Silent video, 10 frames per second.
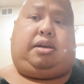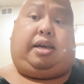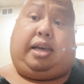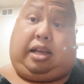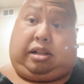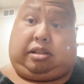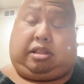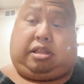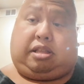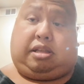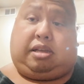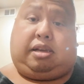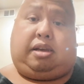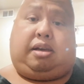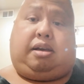health,
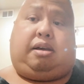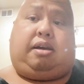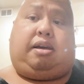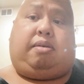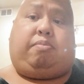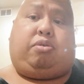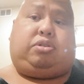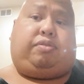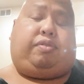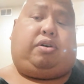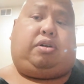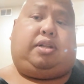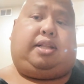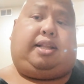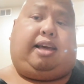and most of
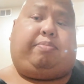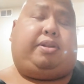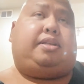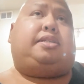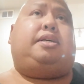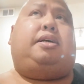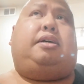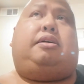all that happiness